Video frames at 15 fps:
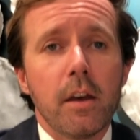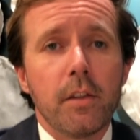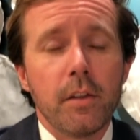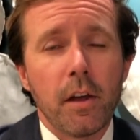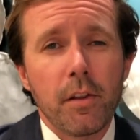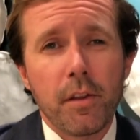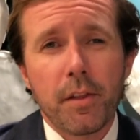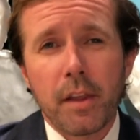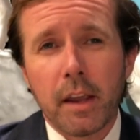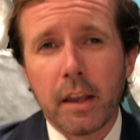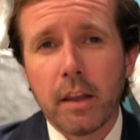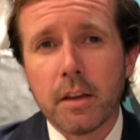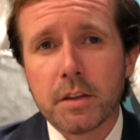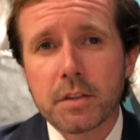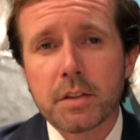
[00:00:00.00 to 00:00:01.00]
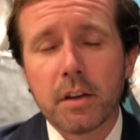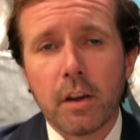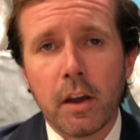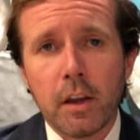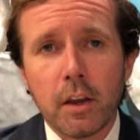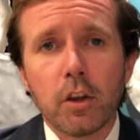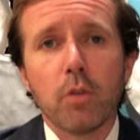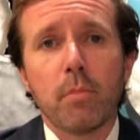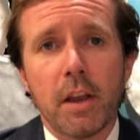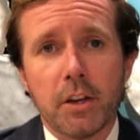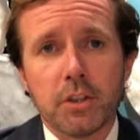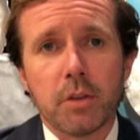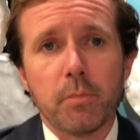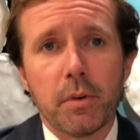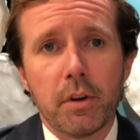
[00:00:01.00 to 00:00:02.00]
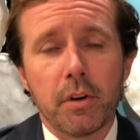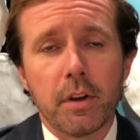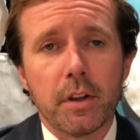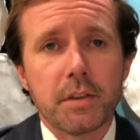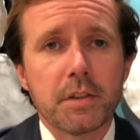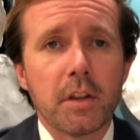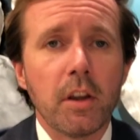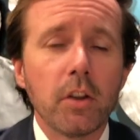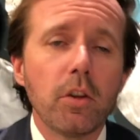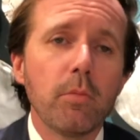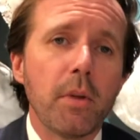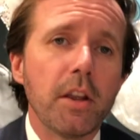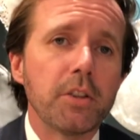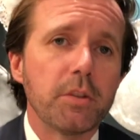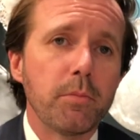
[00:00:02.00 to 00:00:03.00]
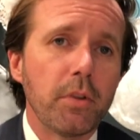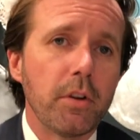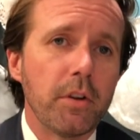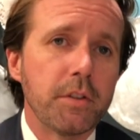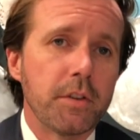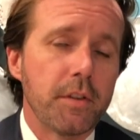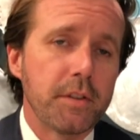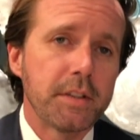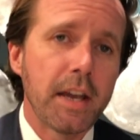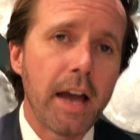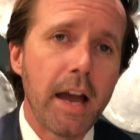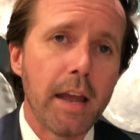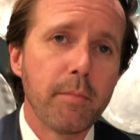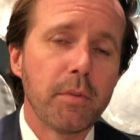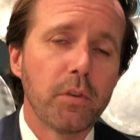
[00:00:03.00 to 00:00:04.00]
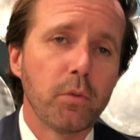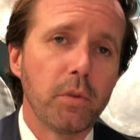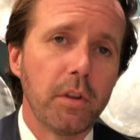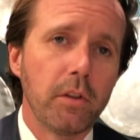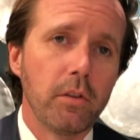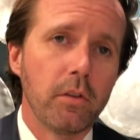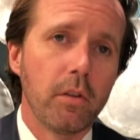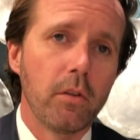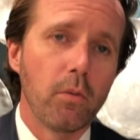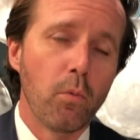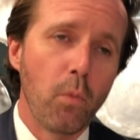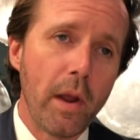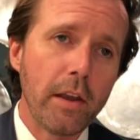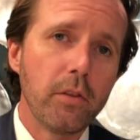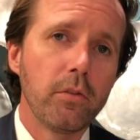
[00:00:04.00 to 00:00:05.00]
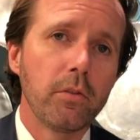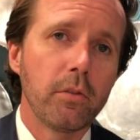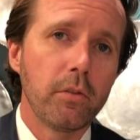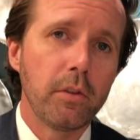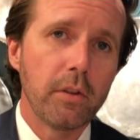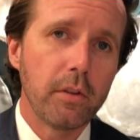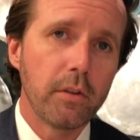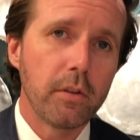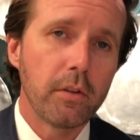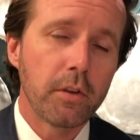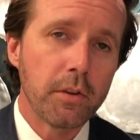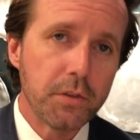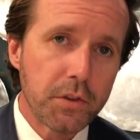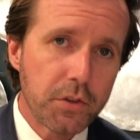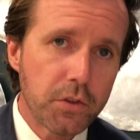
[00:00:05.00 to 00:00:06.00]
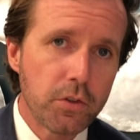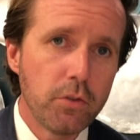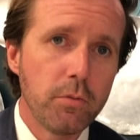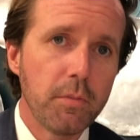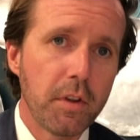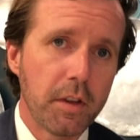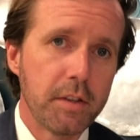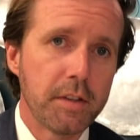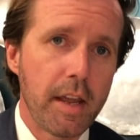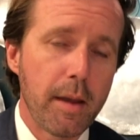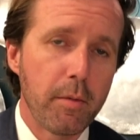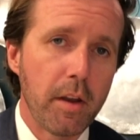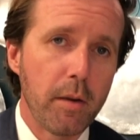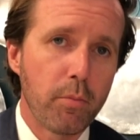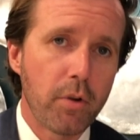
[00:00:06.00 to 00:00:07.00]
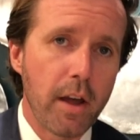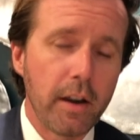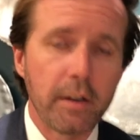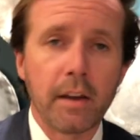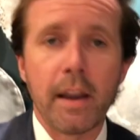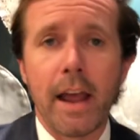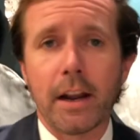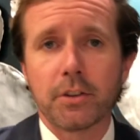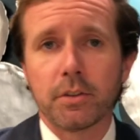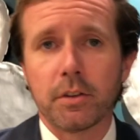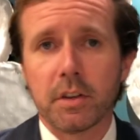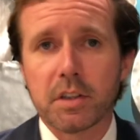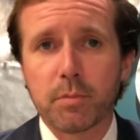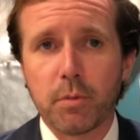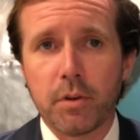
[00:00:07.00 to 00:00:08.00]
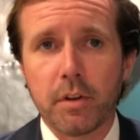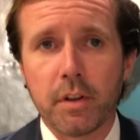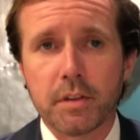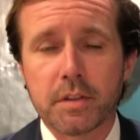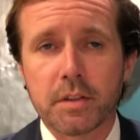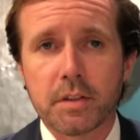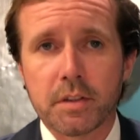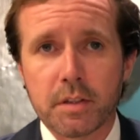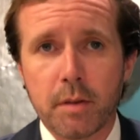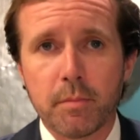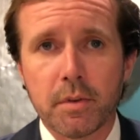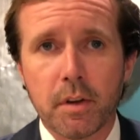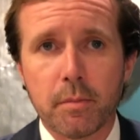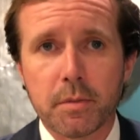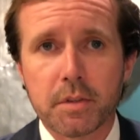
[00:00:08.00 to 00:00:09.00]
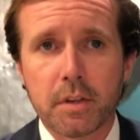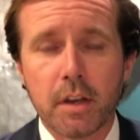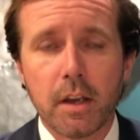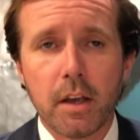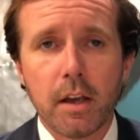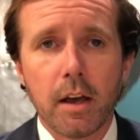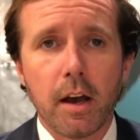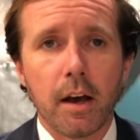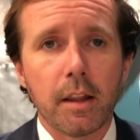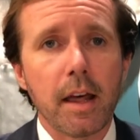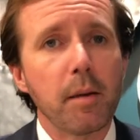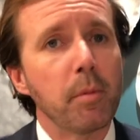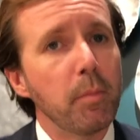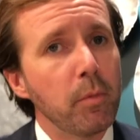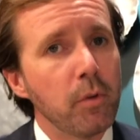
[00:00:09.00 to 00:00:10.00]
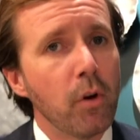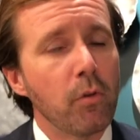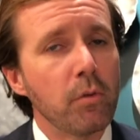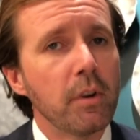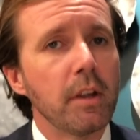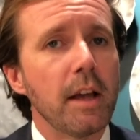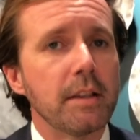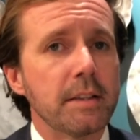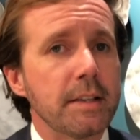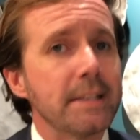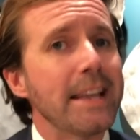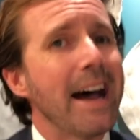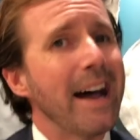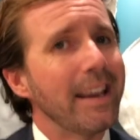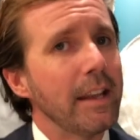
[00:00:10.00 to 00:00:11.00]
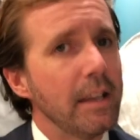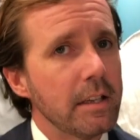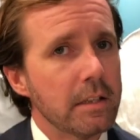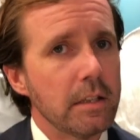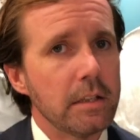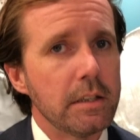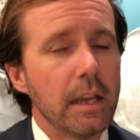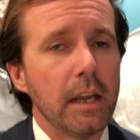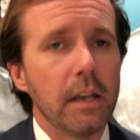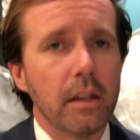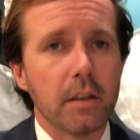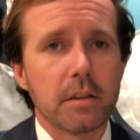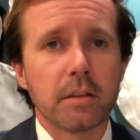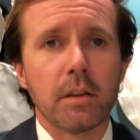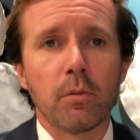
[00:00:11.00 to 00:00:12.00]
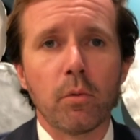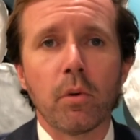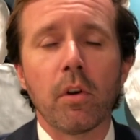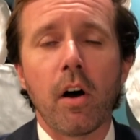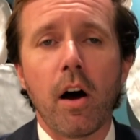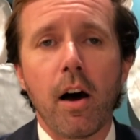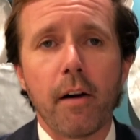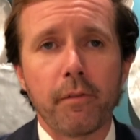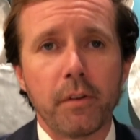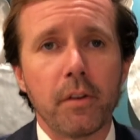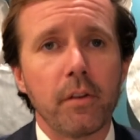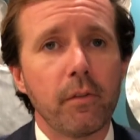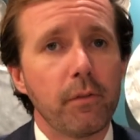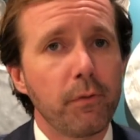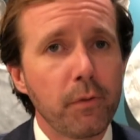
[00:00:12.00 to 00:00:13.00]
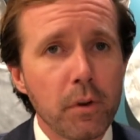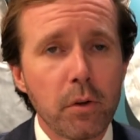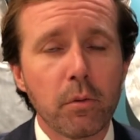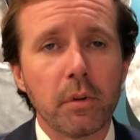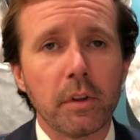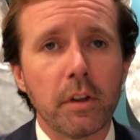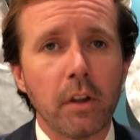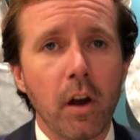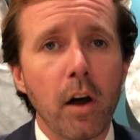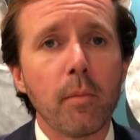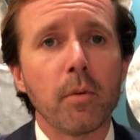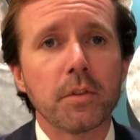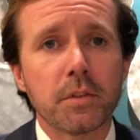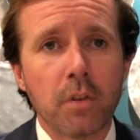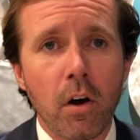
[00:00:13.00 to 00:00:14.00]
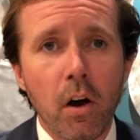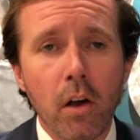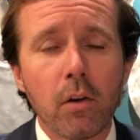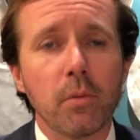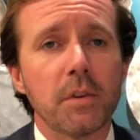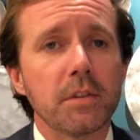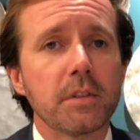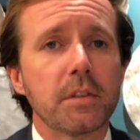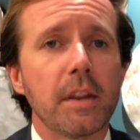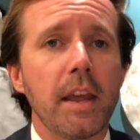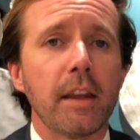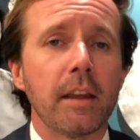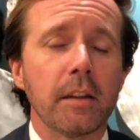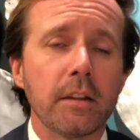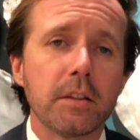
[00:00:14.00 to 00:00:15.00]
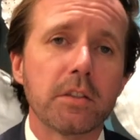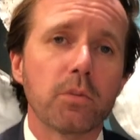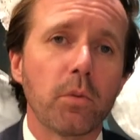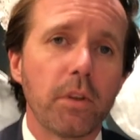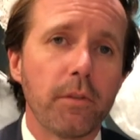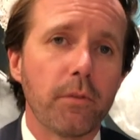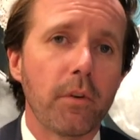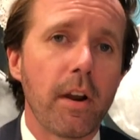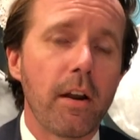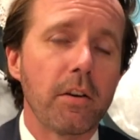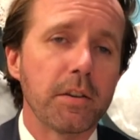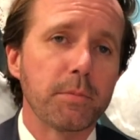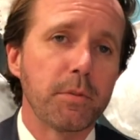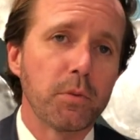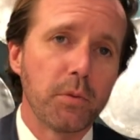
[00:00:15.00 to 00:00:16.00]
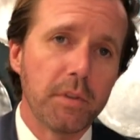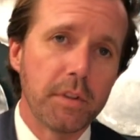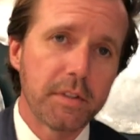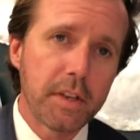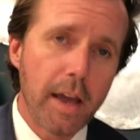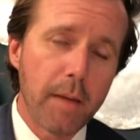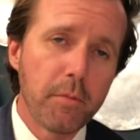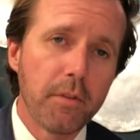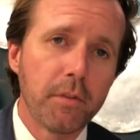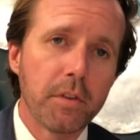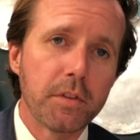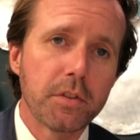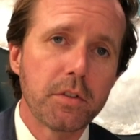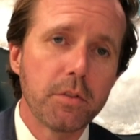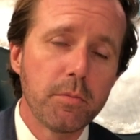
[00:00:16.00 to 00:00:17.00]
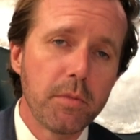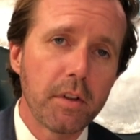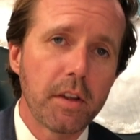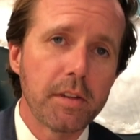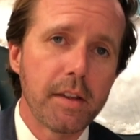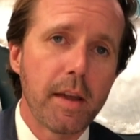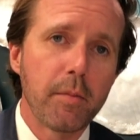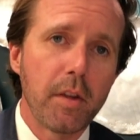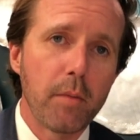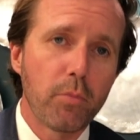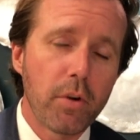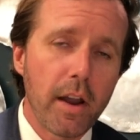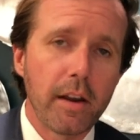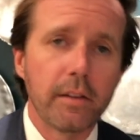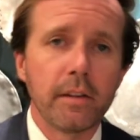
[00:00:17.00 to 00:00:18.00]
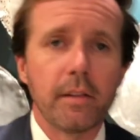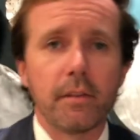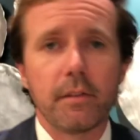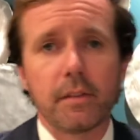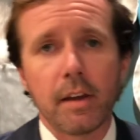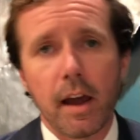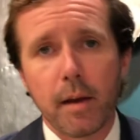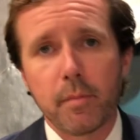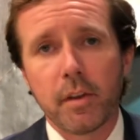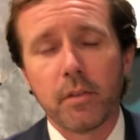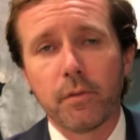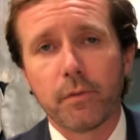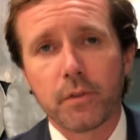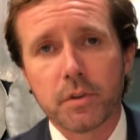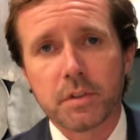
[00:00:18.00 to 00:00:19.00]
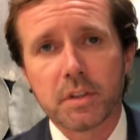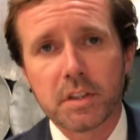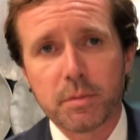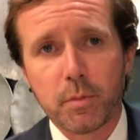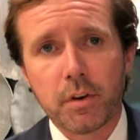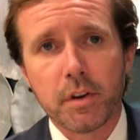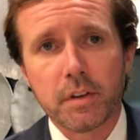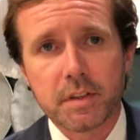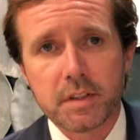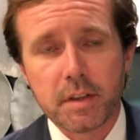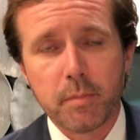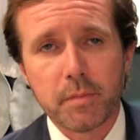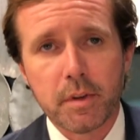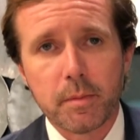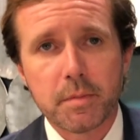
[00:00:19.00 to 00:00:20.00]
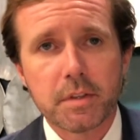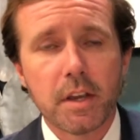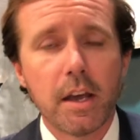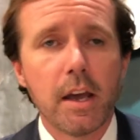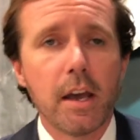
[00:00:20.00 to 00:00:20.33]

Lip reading: The other thing is incubation periods. Incubation periods are the time between when you consume the contaminated product and actually experience symptoms. A lot of people don't realize it's not instantaneous. It will often, frequently, almost always take at least 24 hours between the time you've consumed the contaminated product and the time that you first experience symptoms.